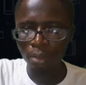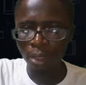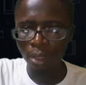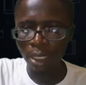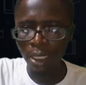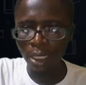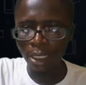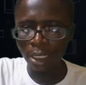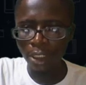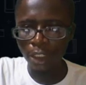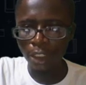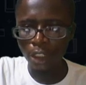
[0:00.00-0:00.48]

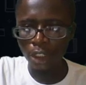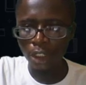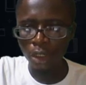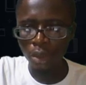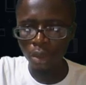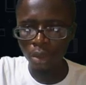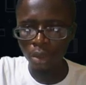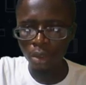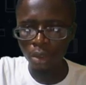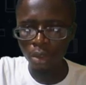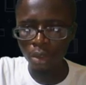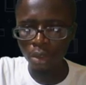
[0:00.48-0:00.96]
but I
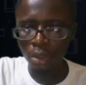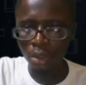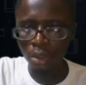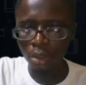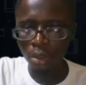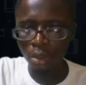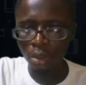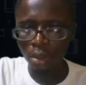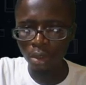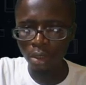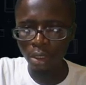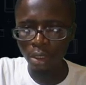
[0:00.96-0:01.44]
choose to
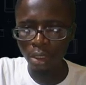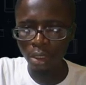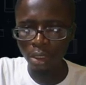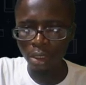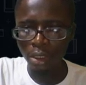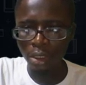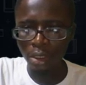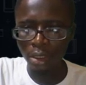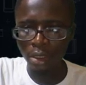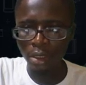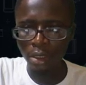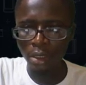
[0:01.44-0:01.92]
use
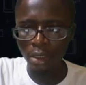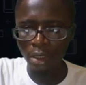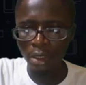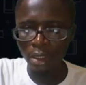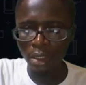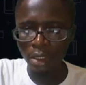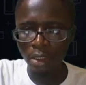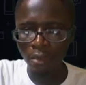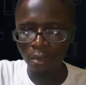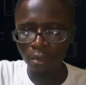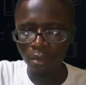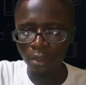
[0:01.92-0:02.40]
this
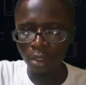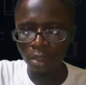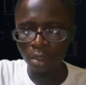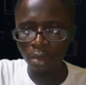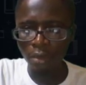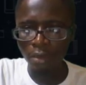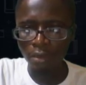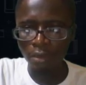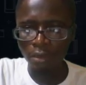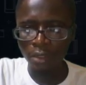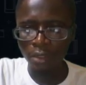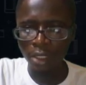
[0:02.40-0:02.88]
for
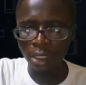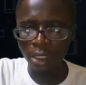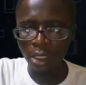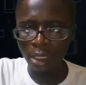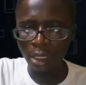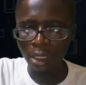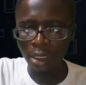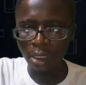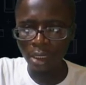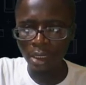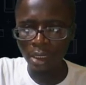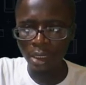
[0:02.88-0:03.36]

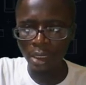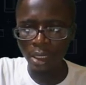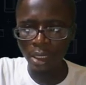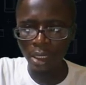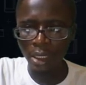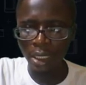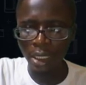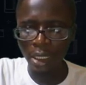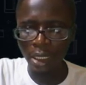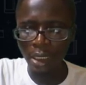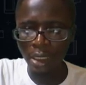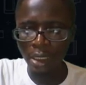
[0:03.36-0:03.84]
conveniency,
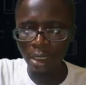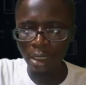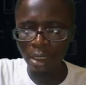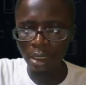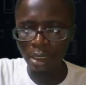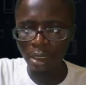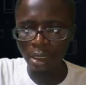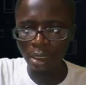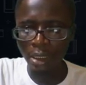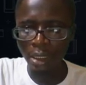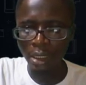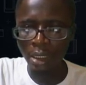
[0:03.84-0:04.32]
and
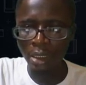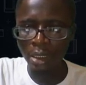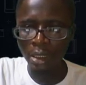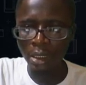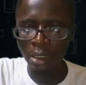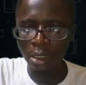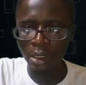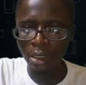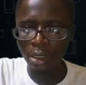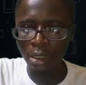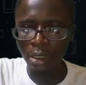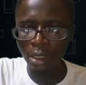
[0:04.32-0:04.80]
let's
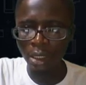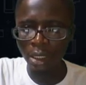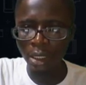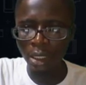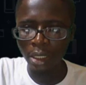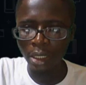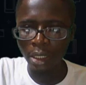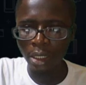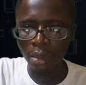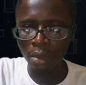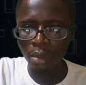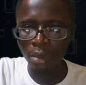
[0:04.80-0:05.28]
just say
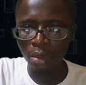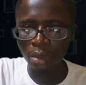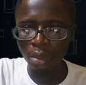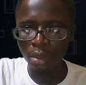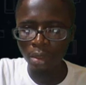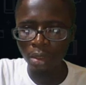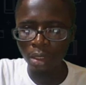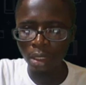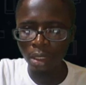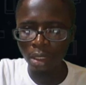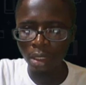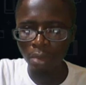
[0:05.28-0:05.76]
it
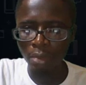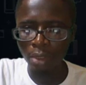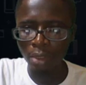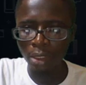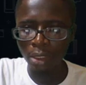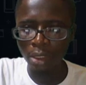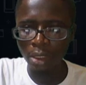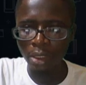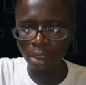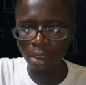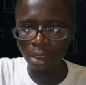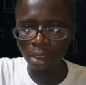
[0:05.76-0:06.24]
looks a
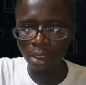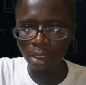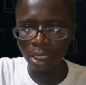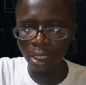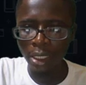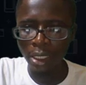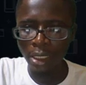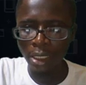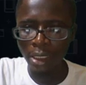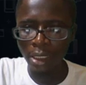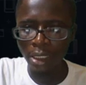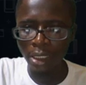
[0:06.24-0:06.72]
bit
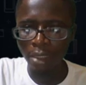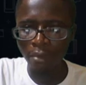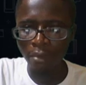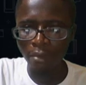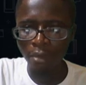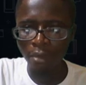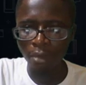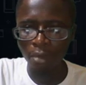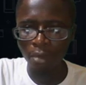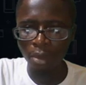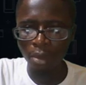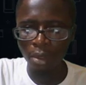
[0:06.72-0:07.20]
tidier
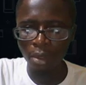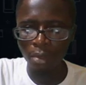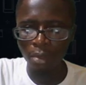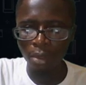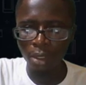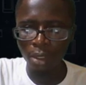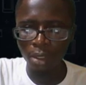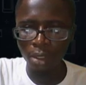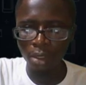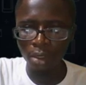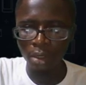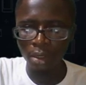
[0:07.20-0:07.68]
for me
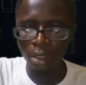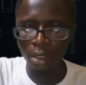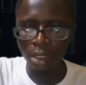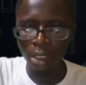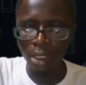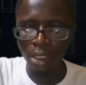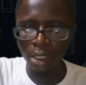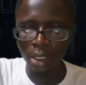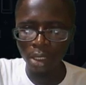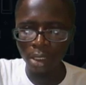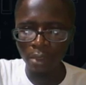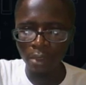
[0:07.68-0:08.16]
because
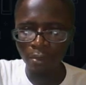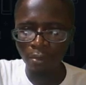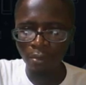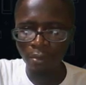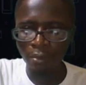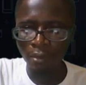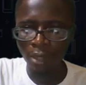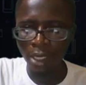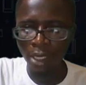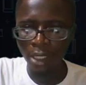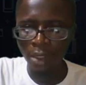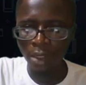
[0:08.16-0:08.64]
the
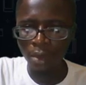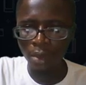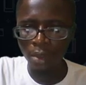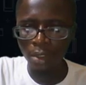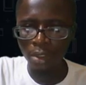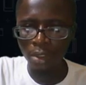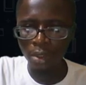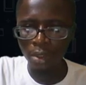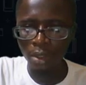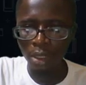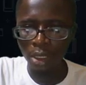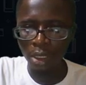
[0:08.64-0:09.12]
value
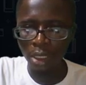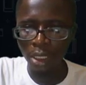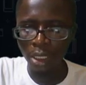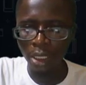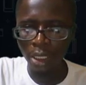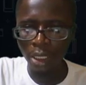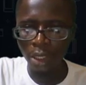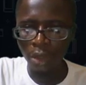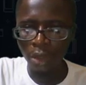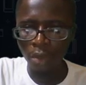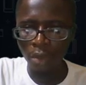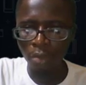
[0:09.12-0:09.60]
is not
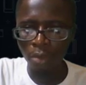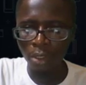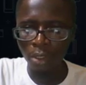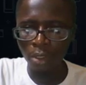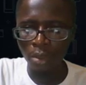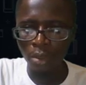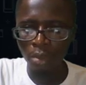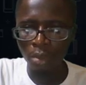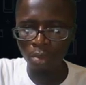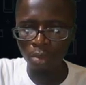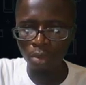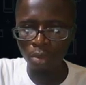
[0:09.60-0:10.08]
that
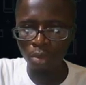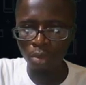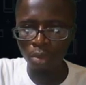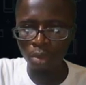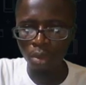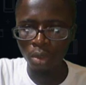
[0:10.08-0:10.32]
cumbersome